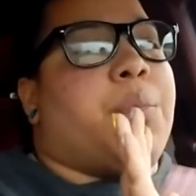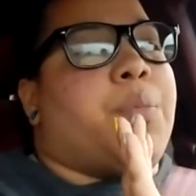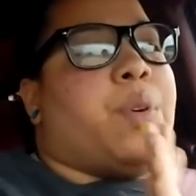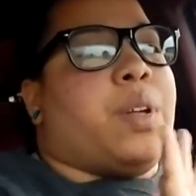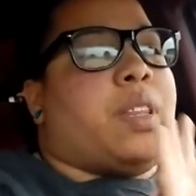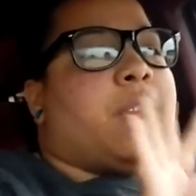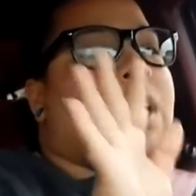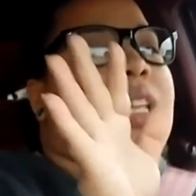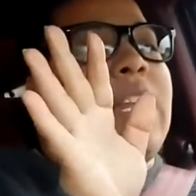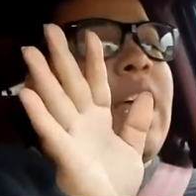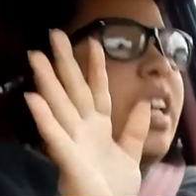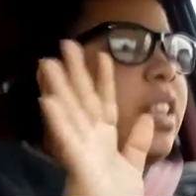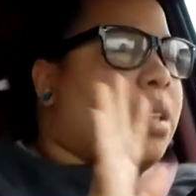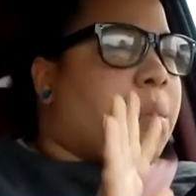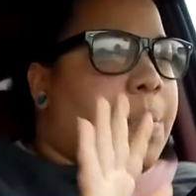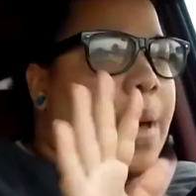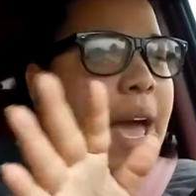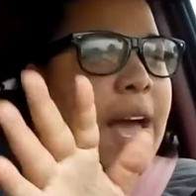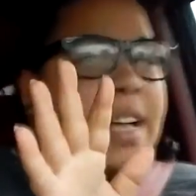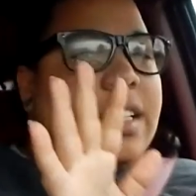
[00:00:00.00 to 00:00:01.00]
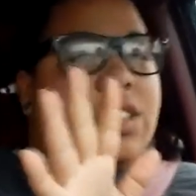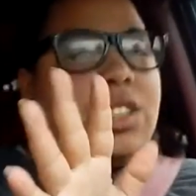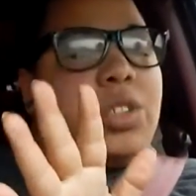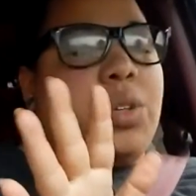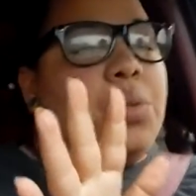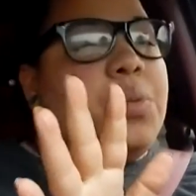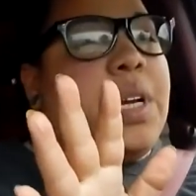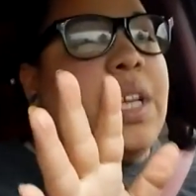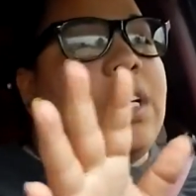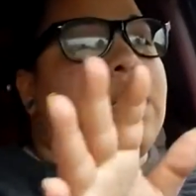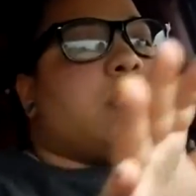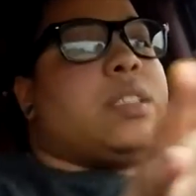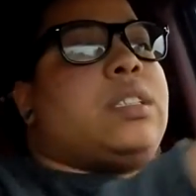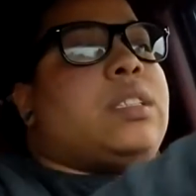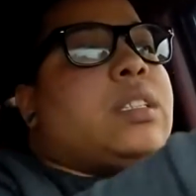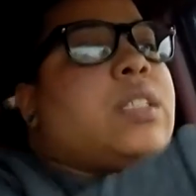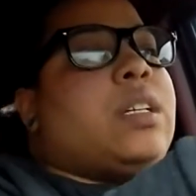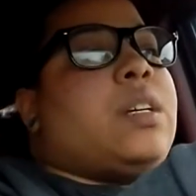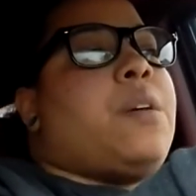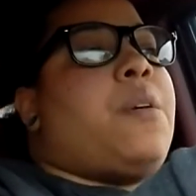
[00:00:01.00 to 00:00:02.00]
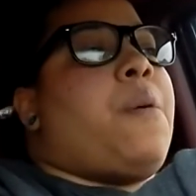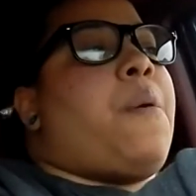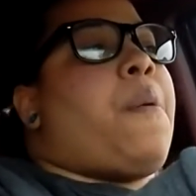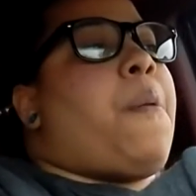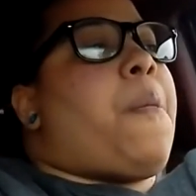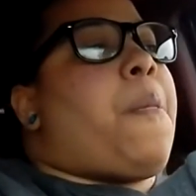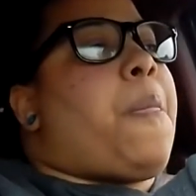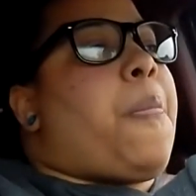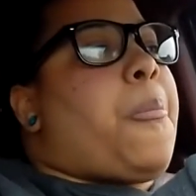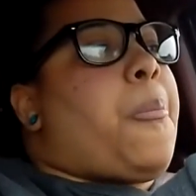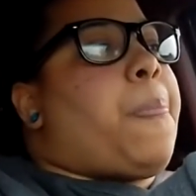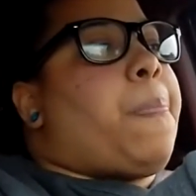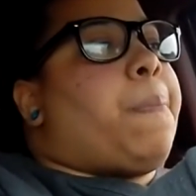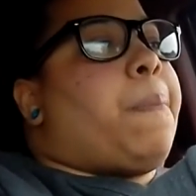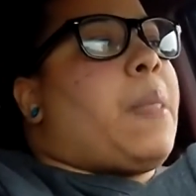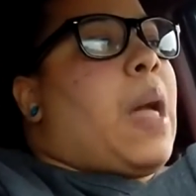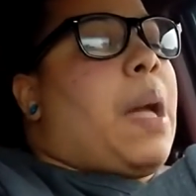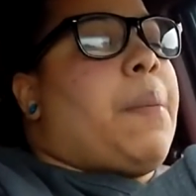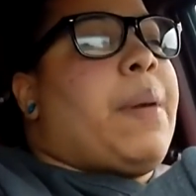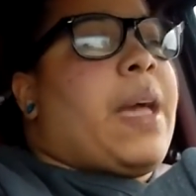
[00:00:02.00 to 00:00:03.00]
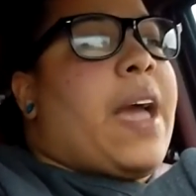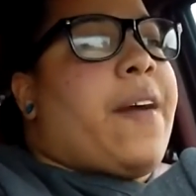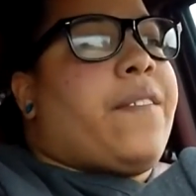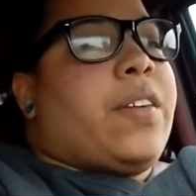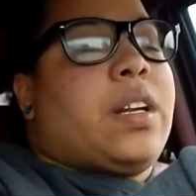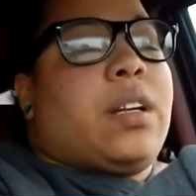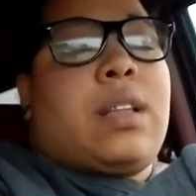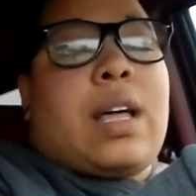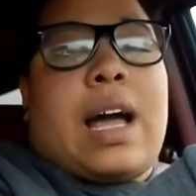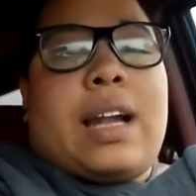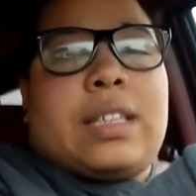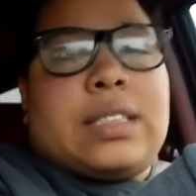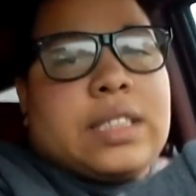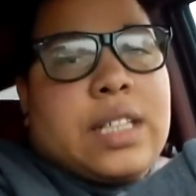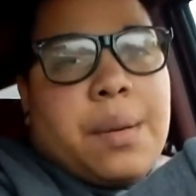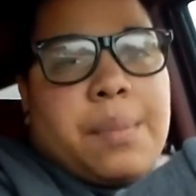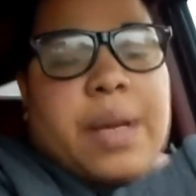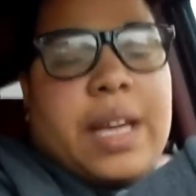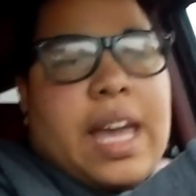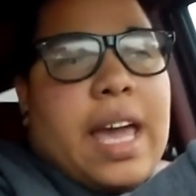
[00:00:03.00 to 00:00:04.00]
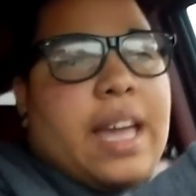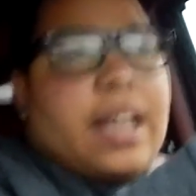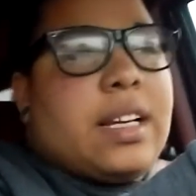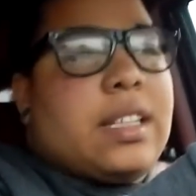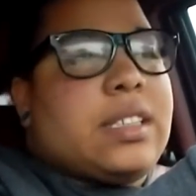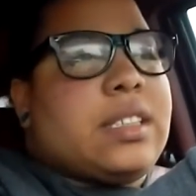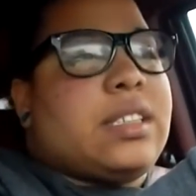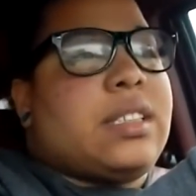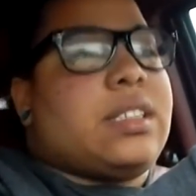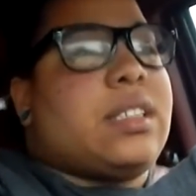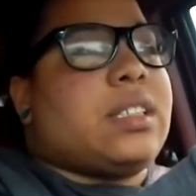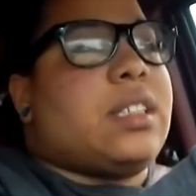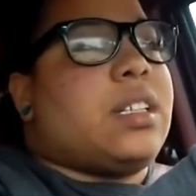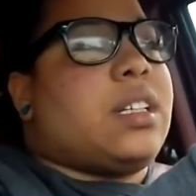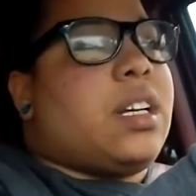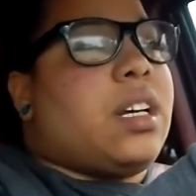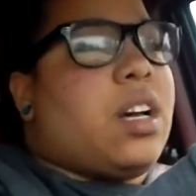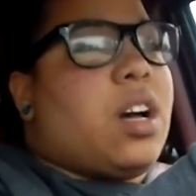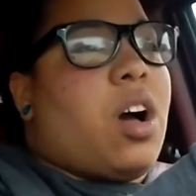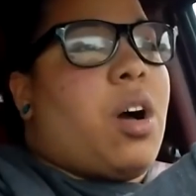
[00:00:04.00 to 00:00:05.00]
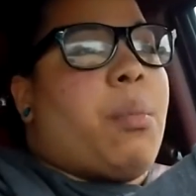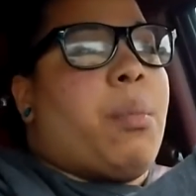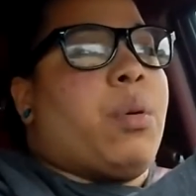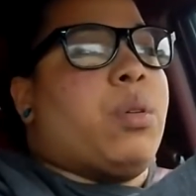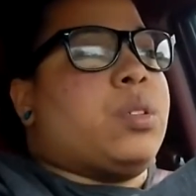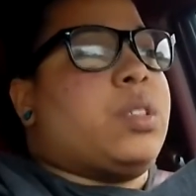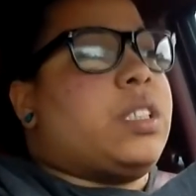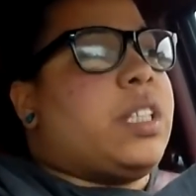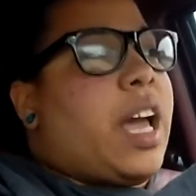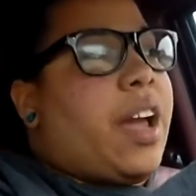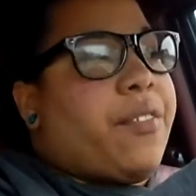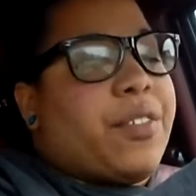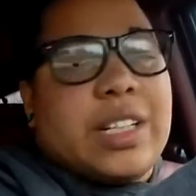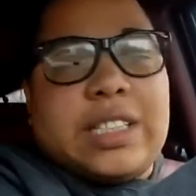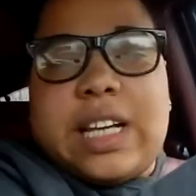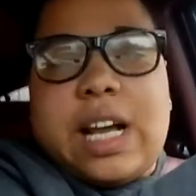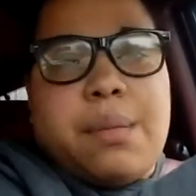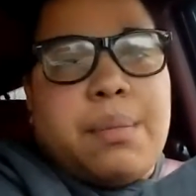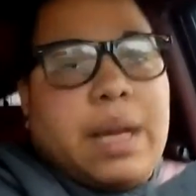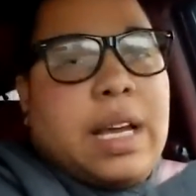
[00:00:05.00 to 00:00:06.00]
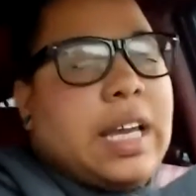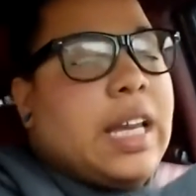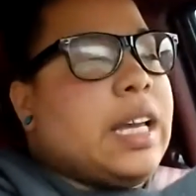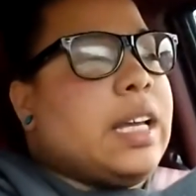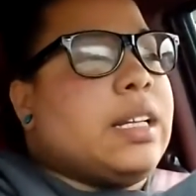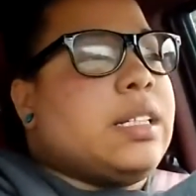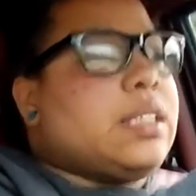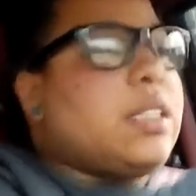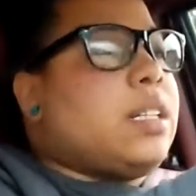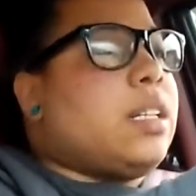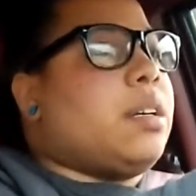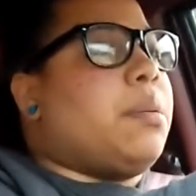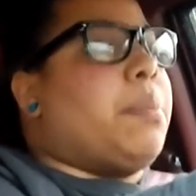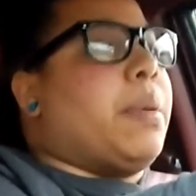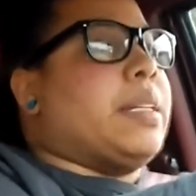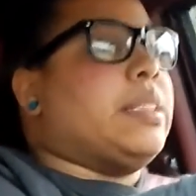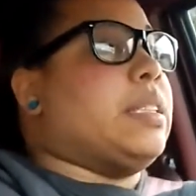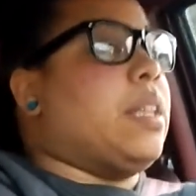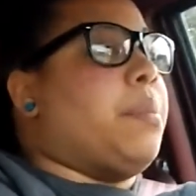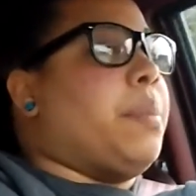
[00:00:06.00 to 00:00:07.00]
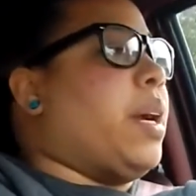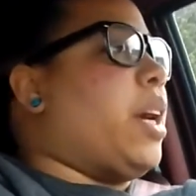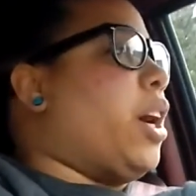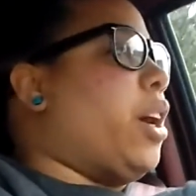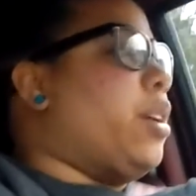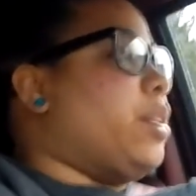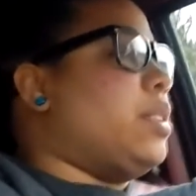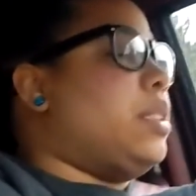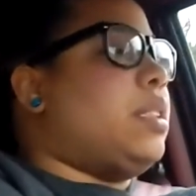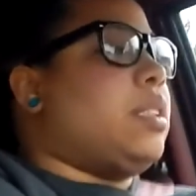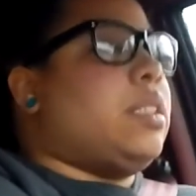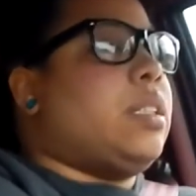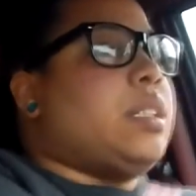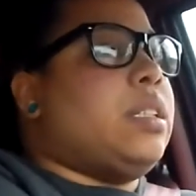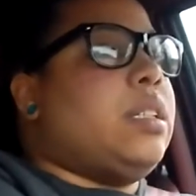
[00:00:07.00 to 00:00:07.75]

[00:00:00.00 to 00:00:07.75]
within like the past 2 weeks, I've been having a lot of stomach aches. Almost every time I eat, my stomach hurts.